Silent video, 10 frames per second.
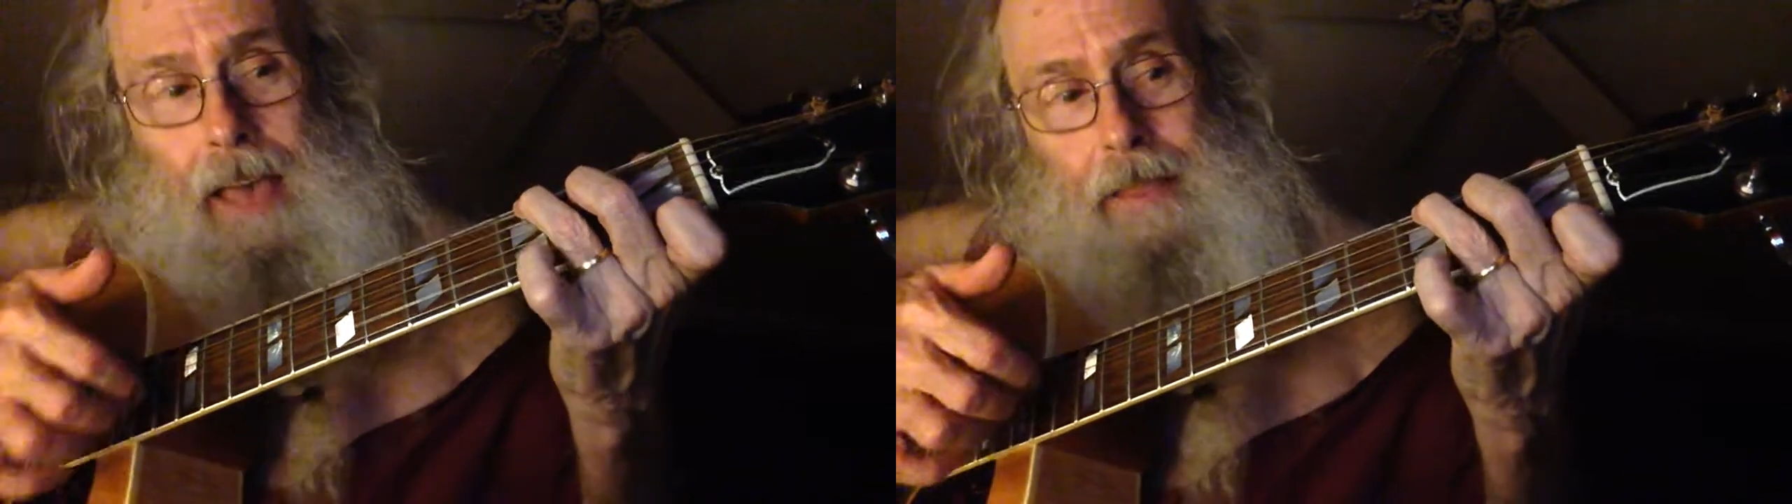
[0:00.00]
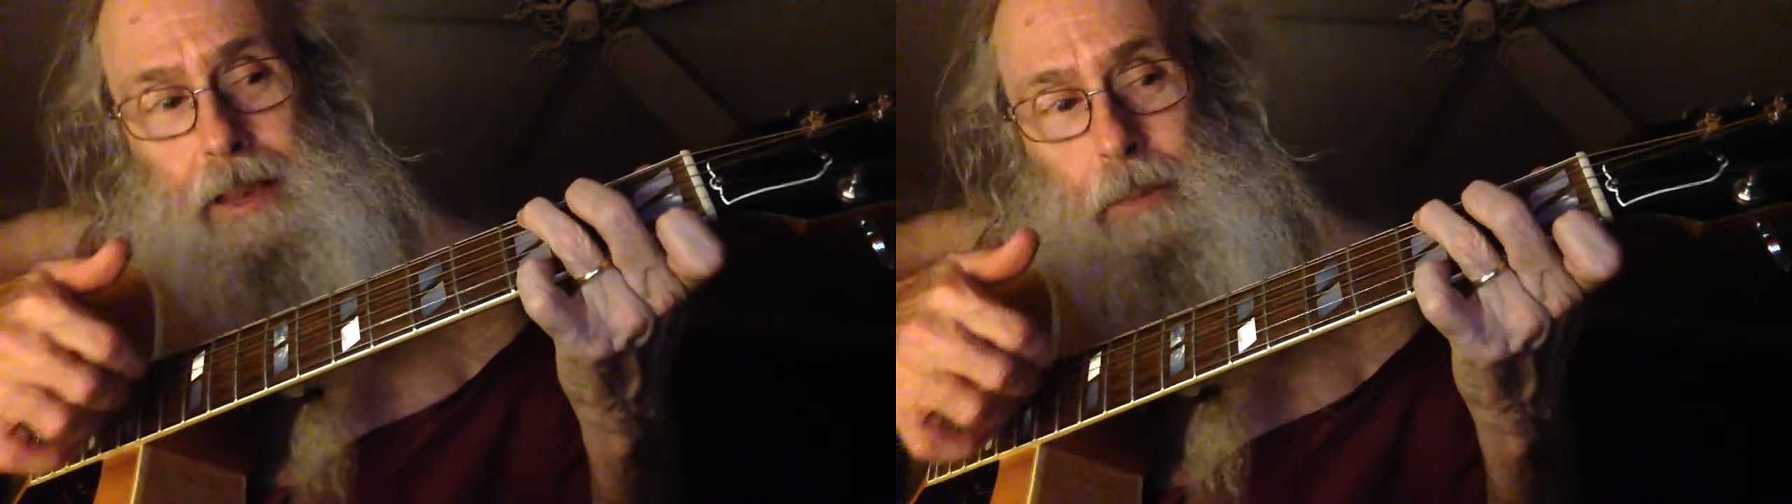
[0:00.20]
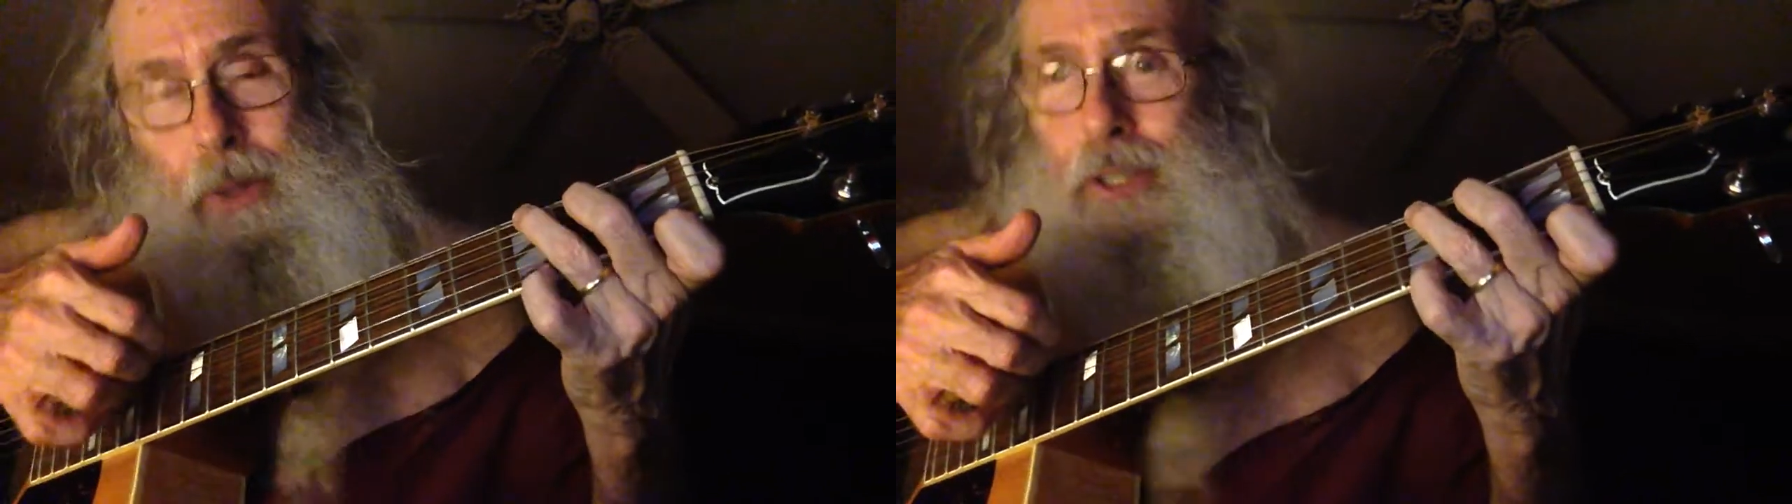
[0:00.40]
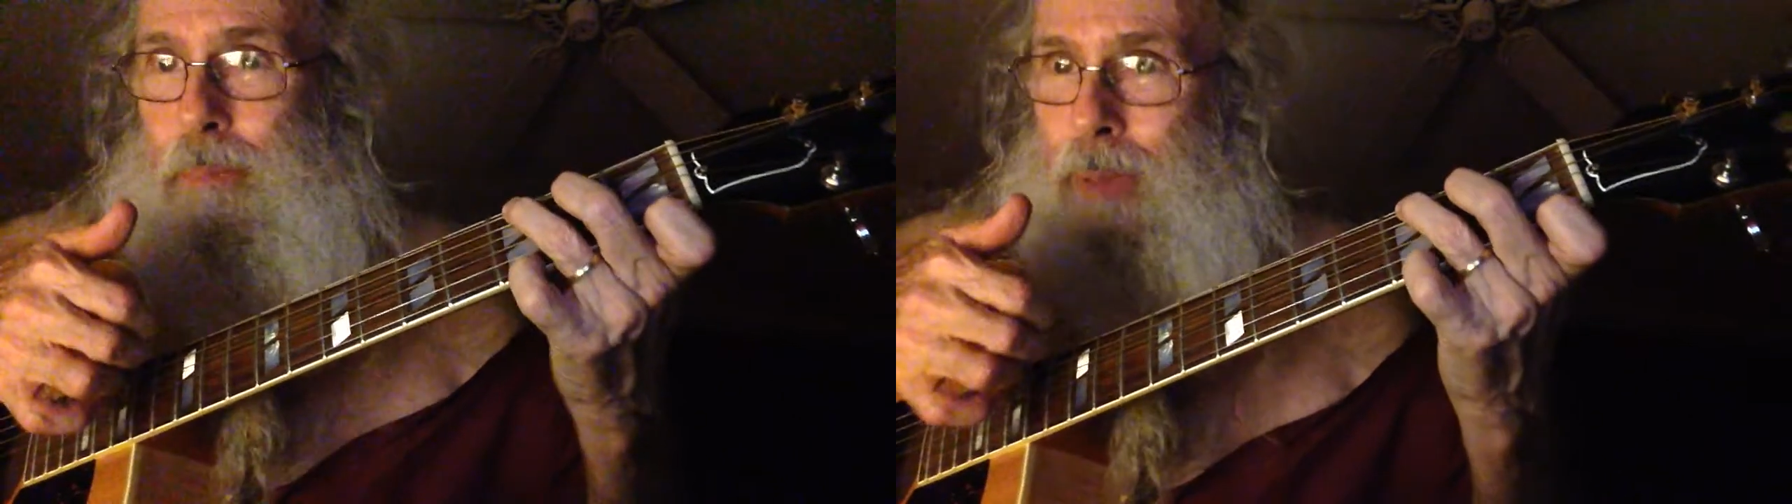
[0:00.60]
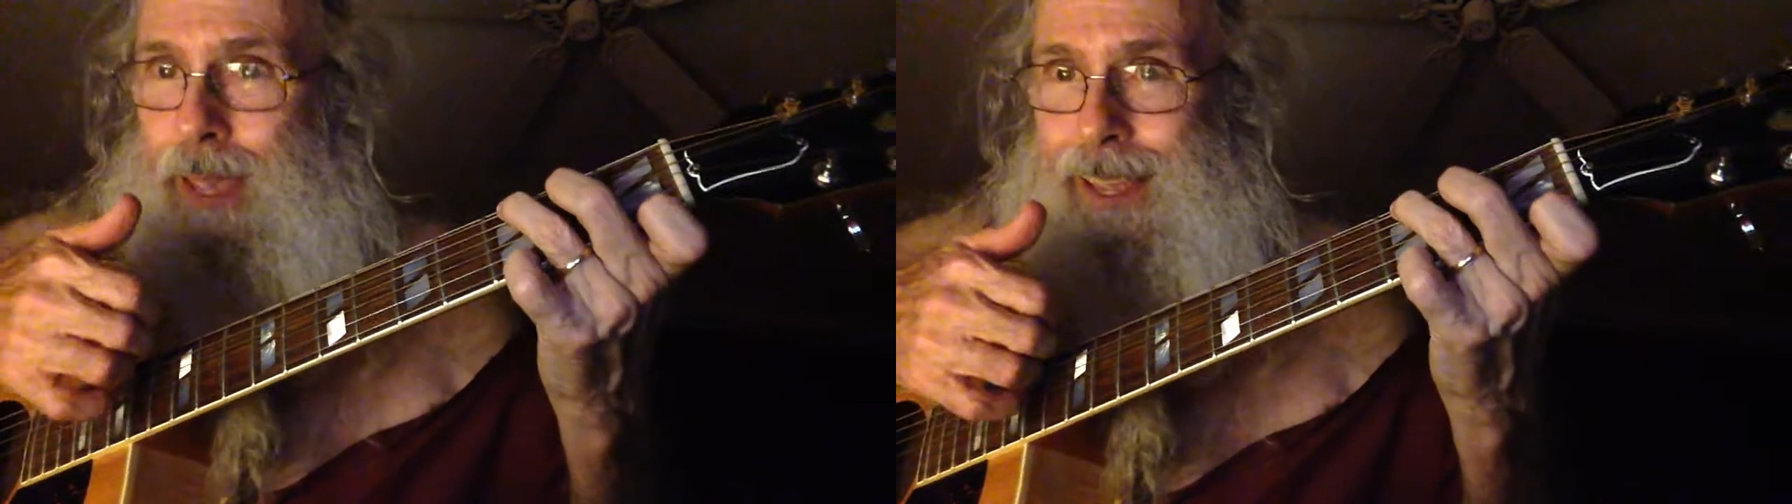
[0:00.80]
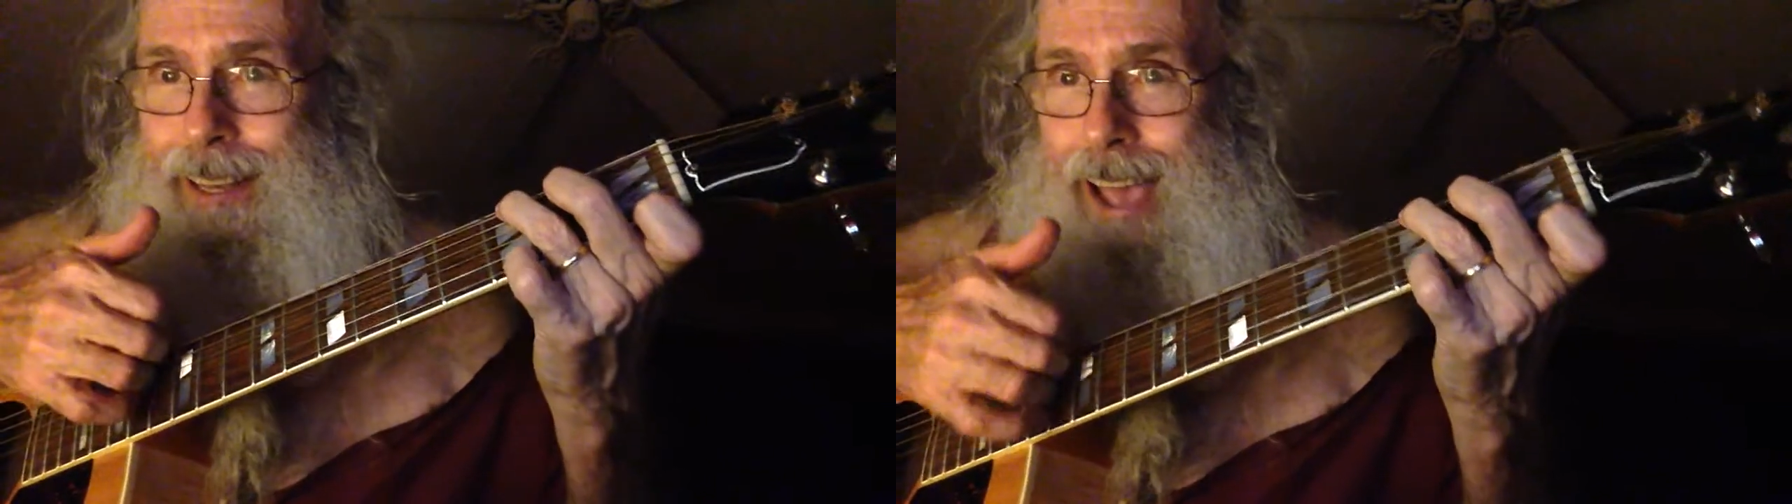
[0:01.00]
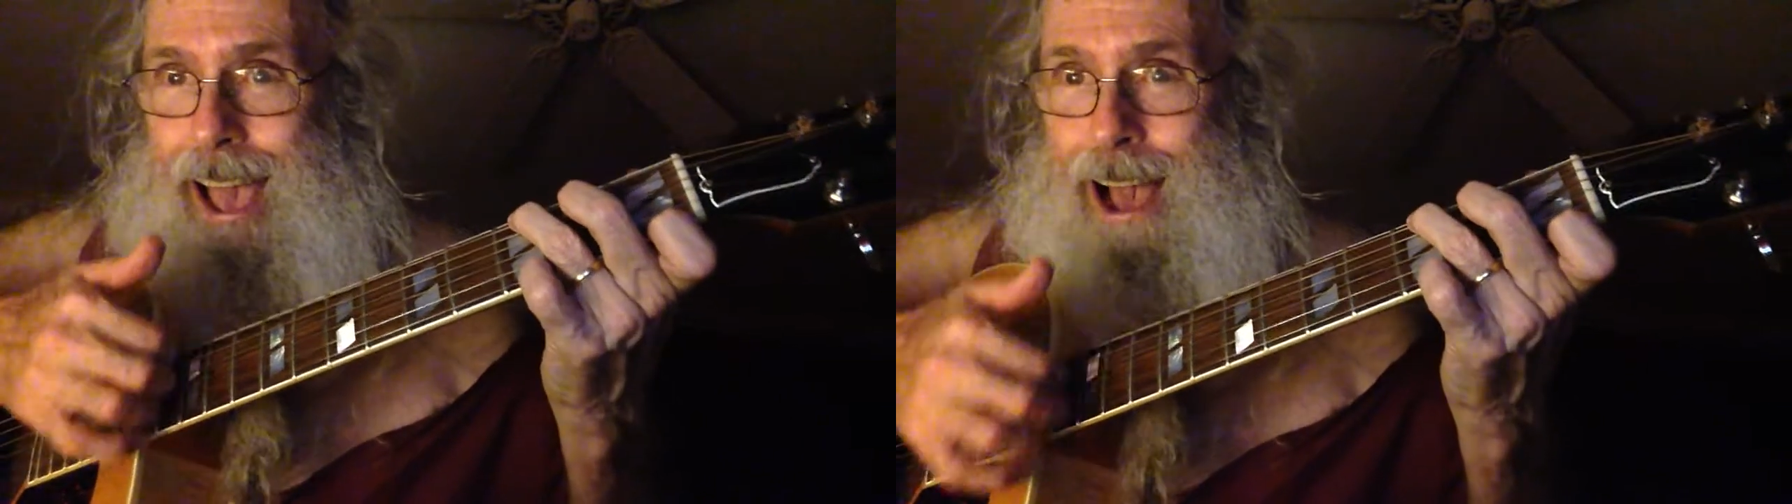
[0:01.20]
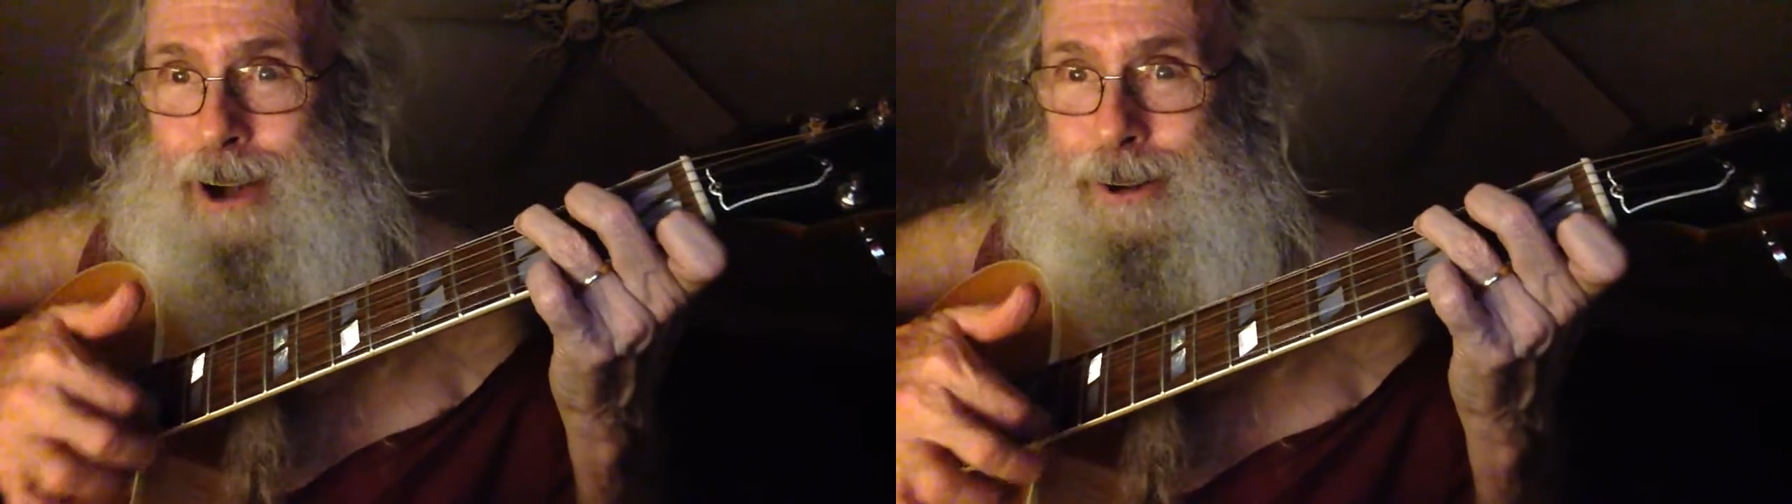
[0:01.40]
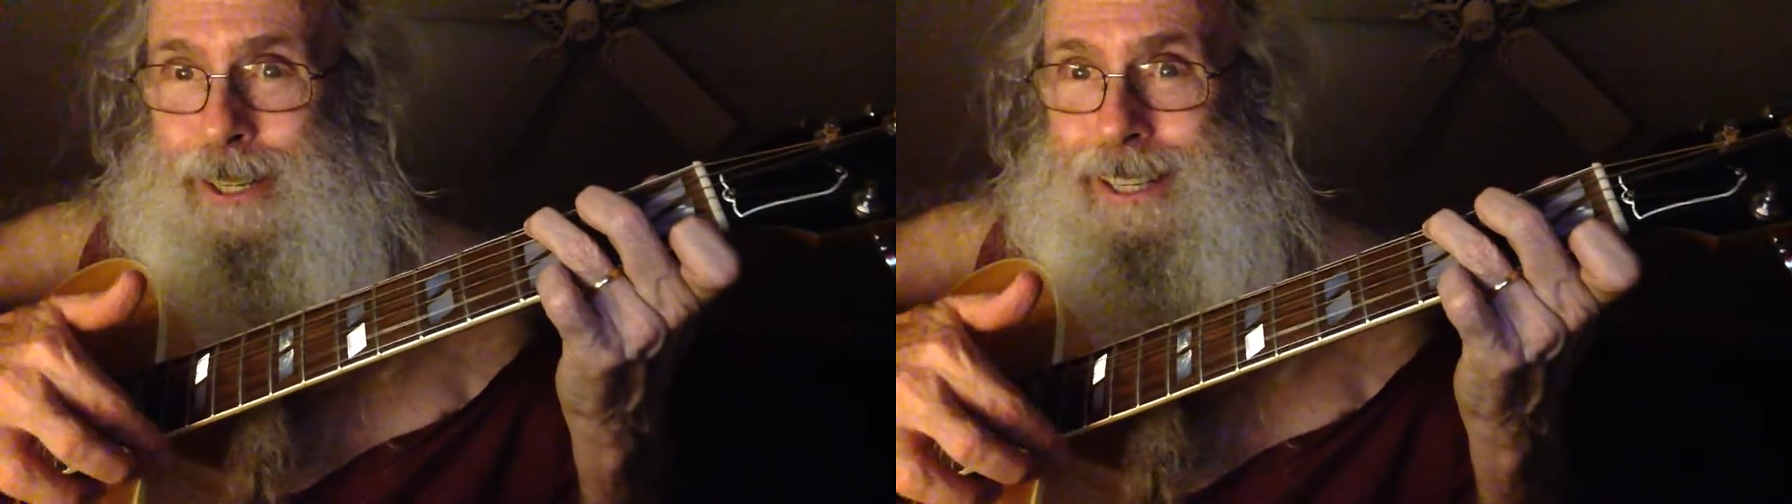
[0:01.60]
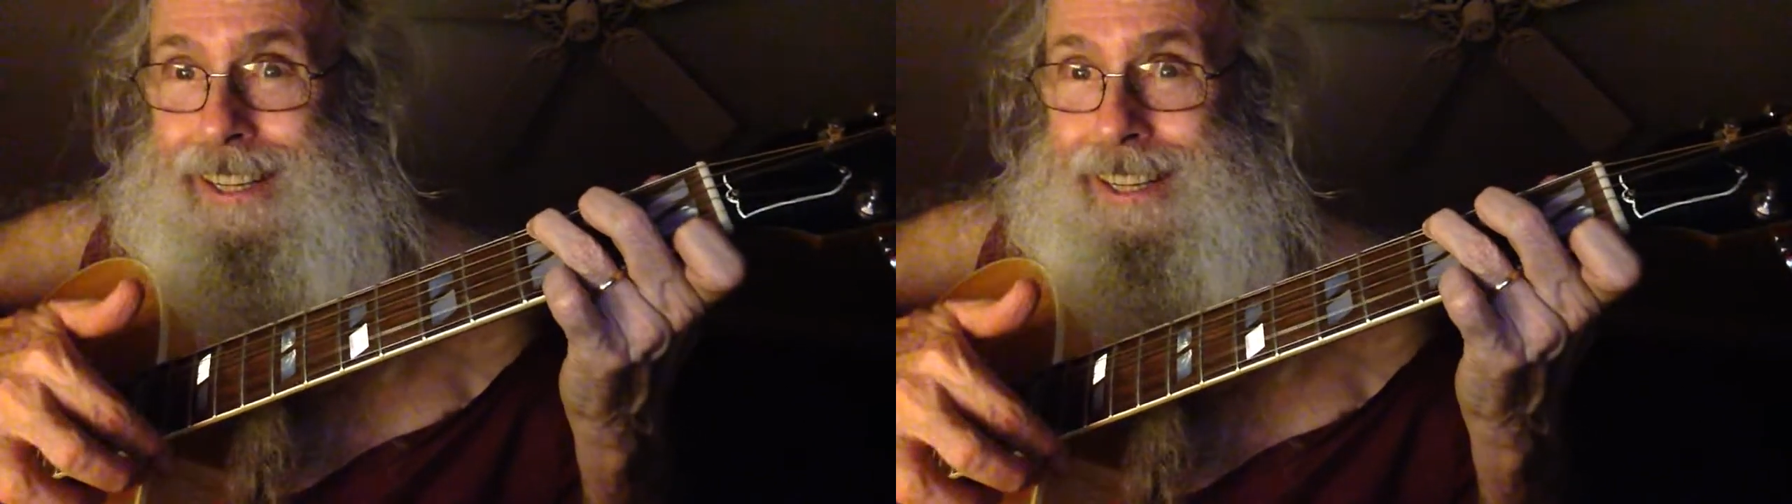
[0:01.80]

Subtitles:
and then you put your pinky down,